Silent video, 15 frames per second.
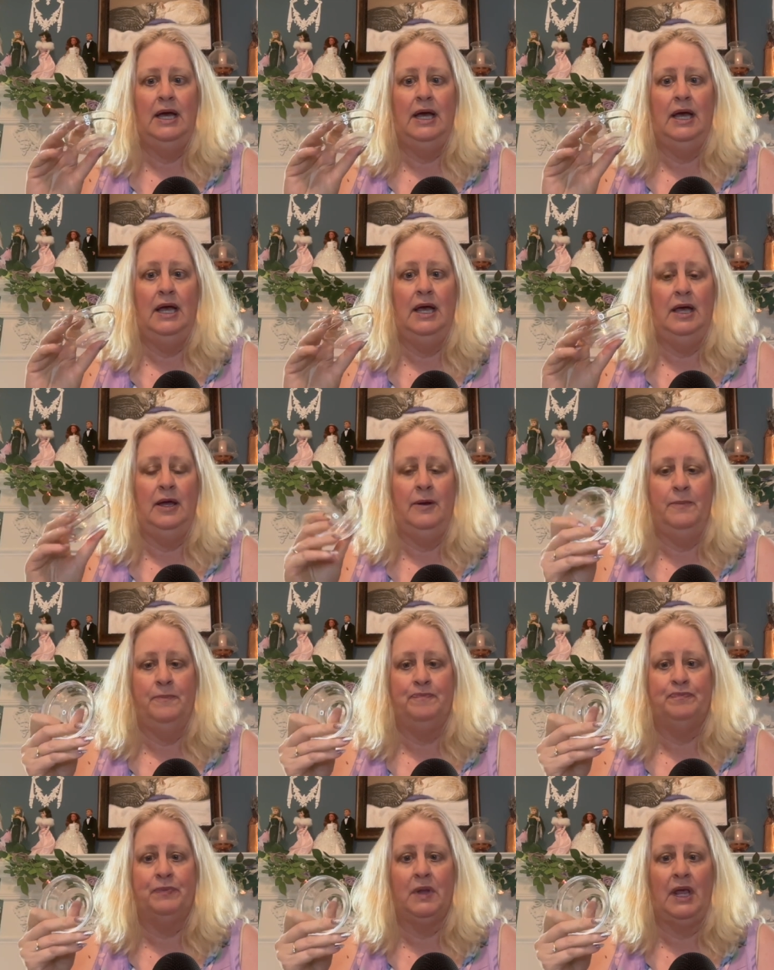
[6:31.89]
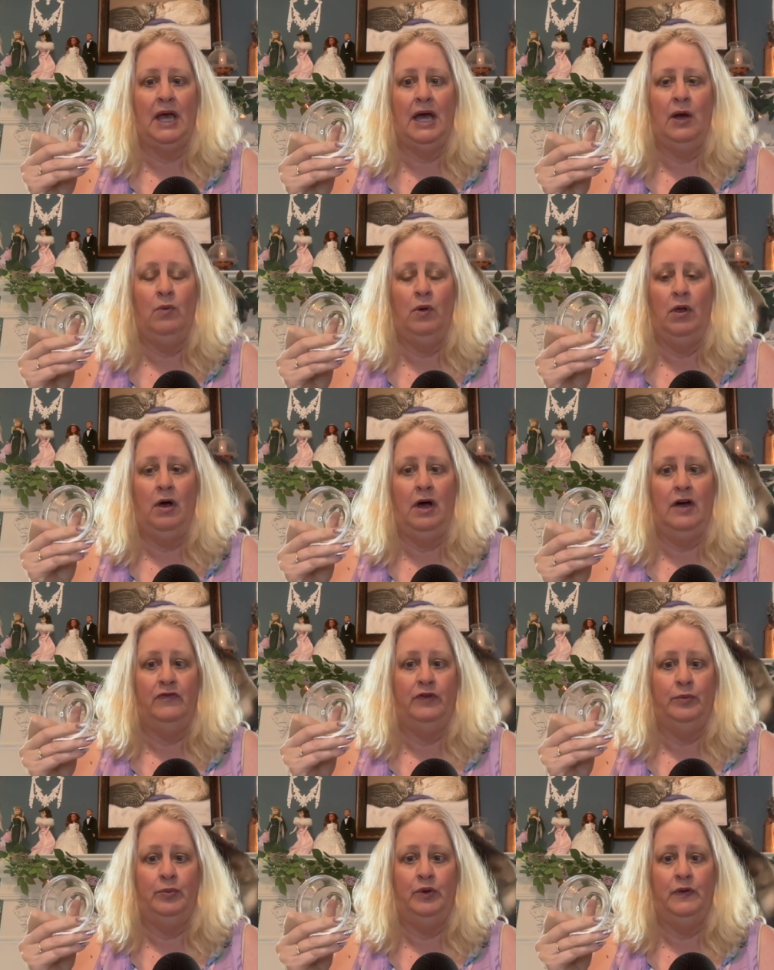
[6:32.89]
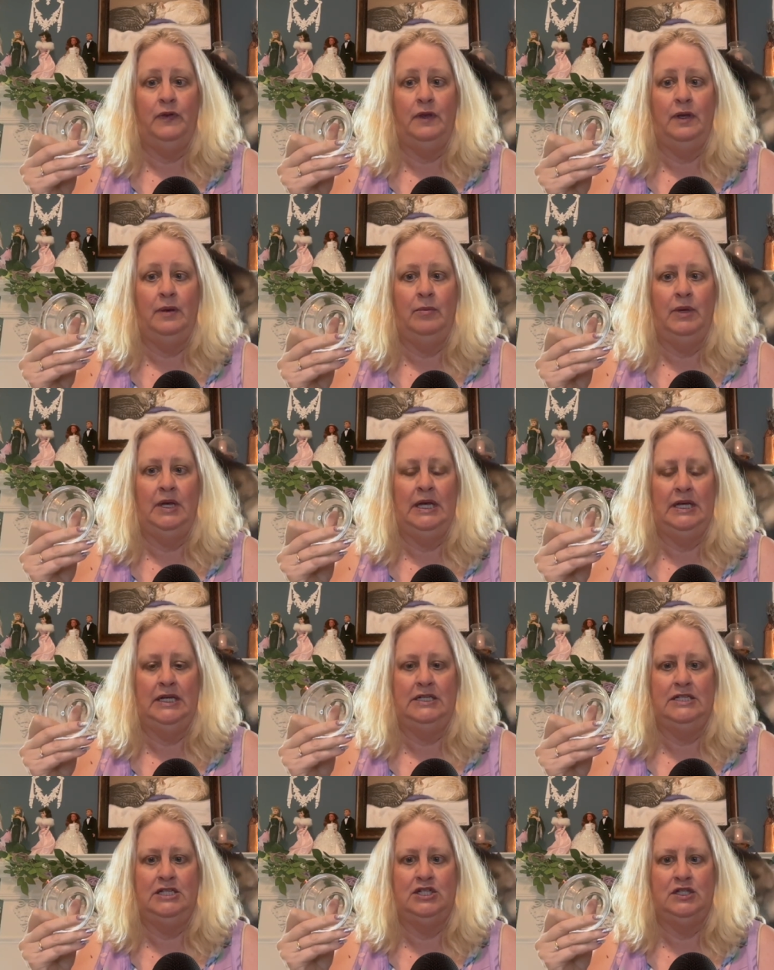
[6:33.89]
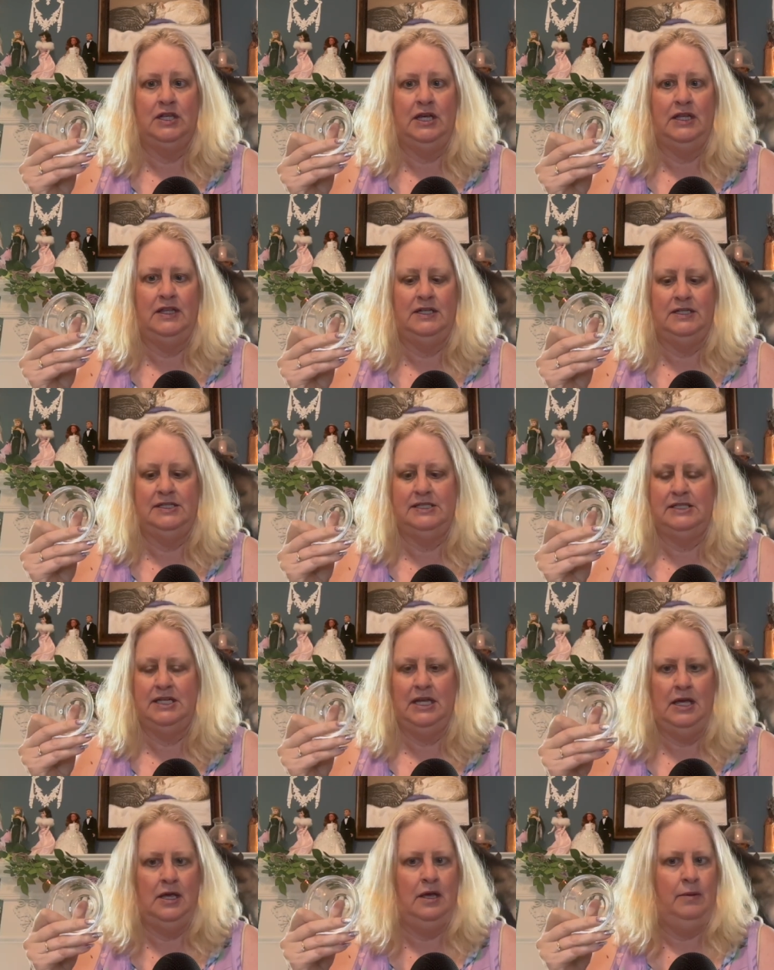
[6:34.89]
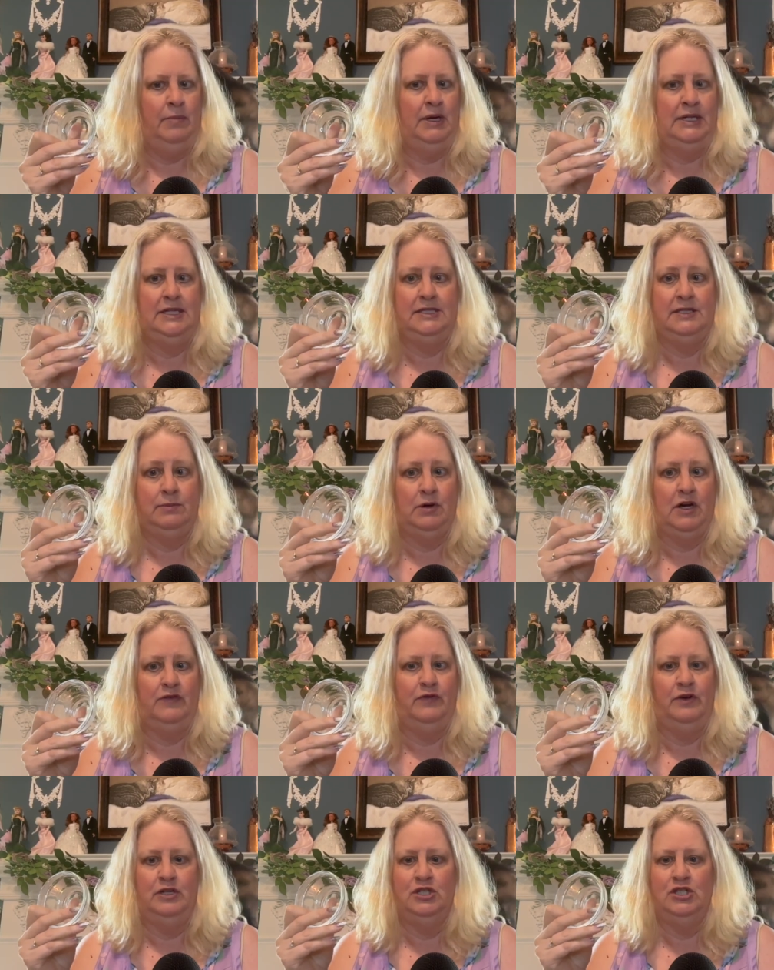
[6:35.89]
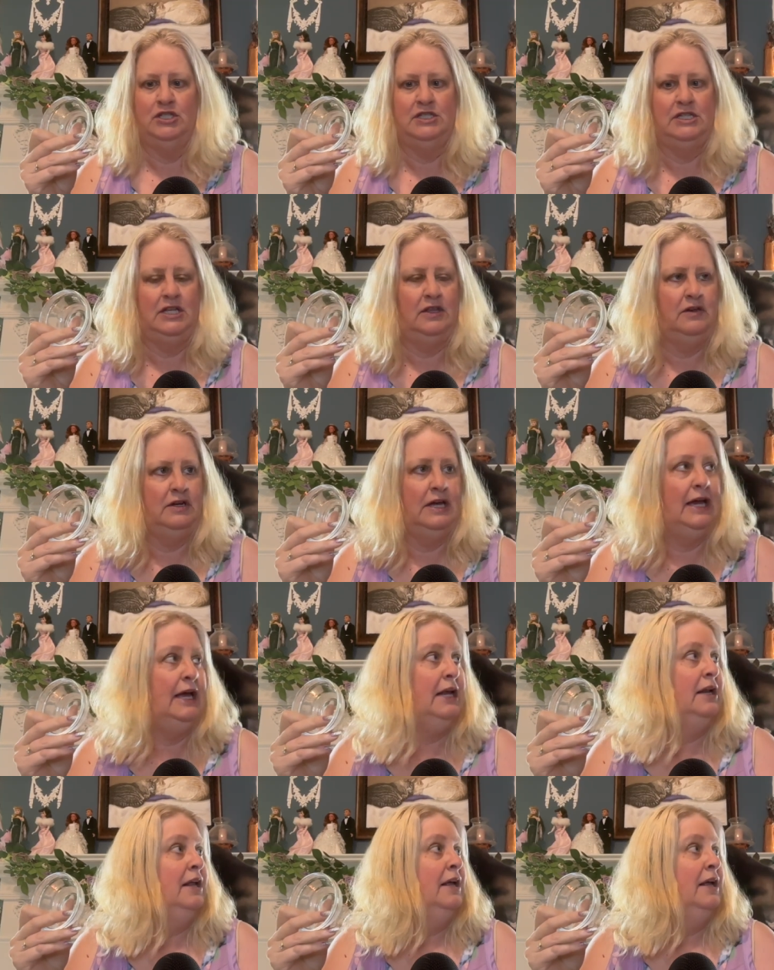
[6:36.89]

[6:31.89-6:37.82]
I will often put them in a dish like this. I did some offerings just the other night.